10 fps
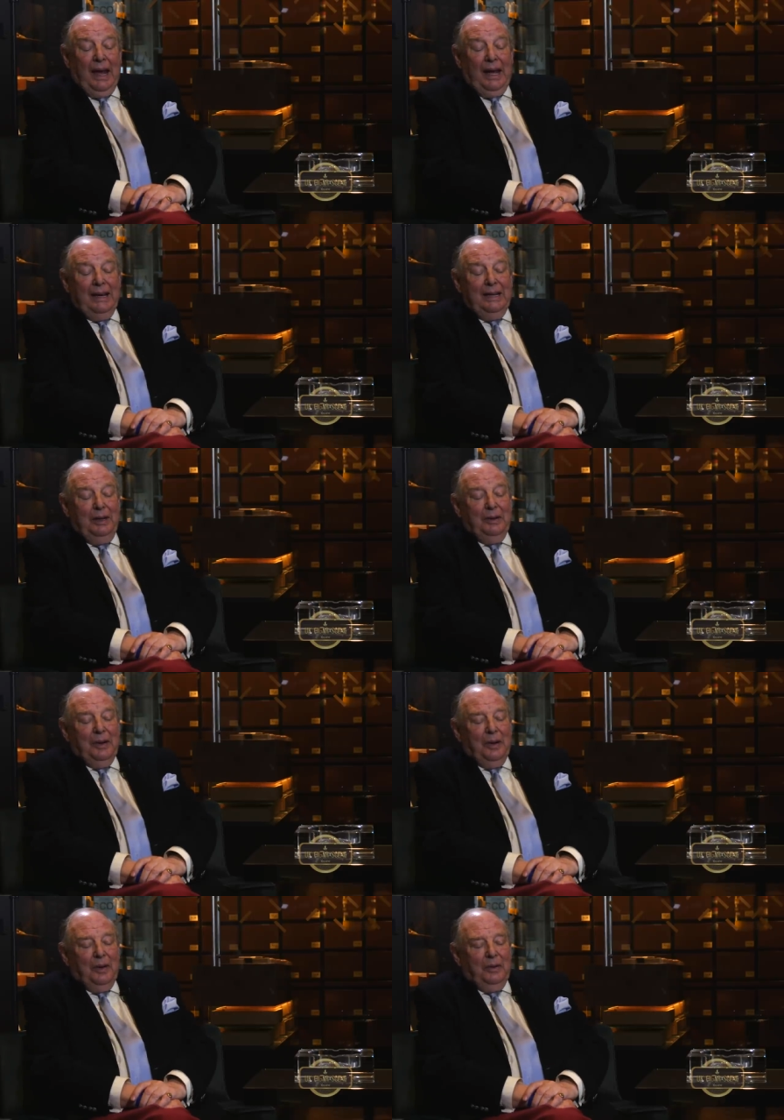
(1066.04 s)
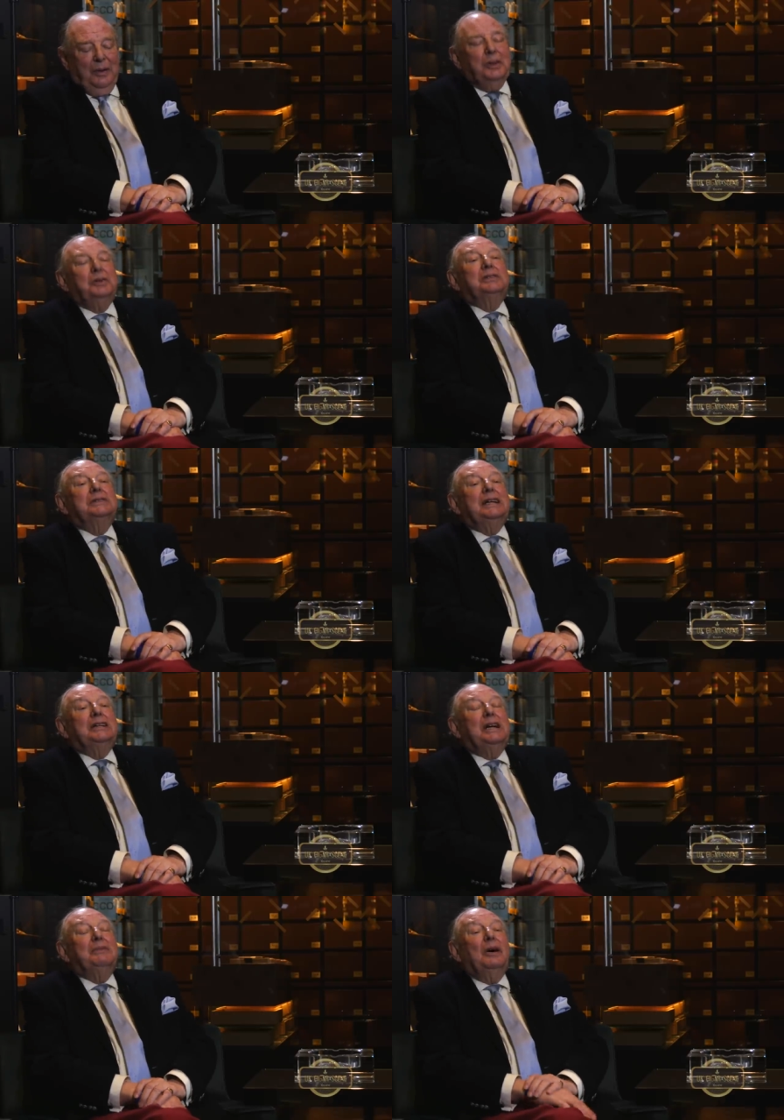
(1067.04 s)
And he used to say
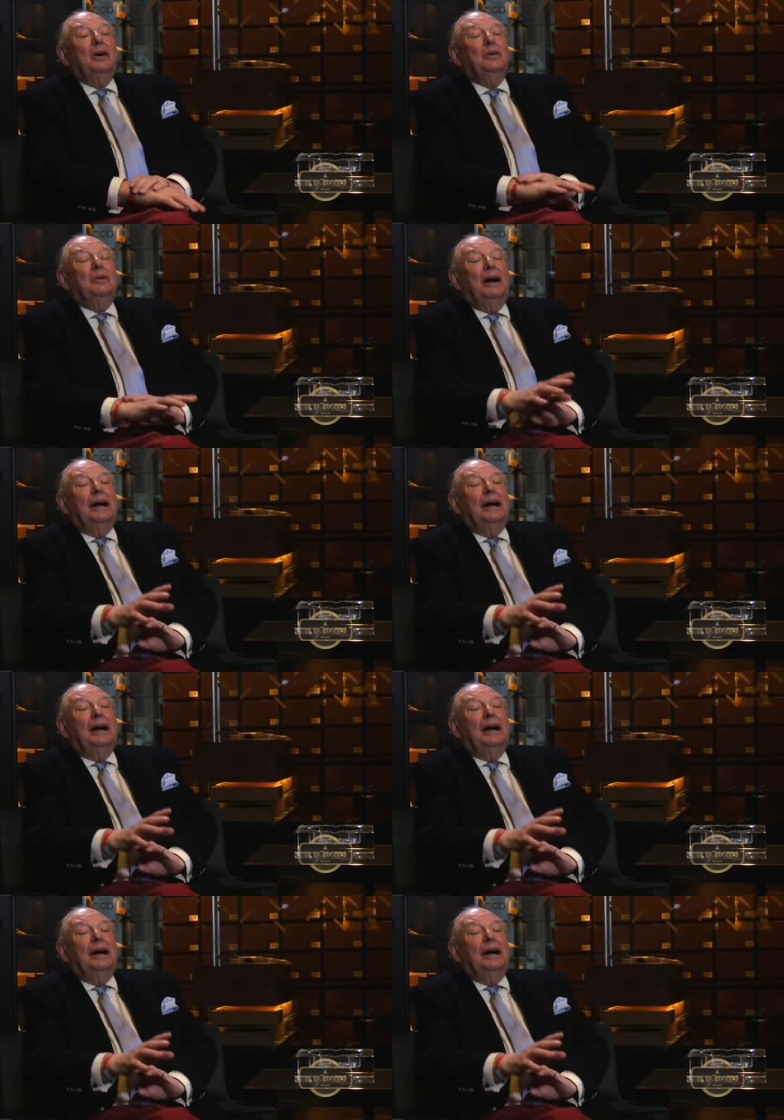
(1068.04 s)
to him, oh,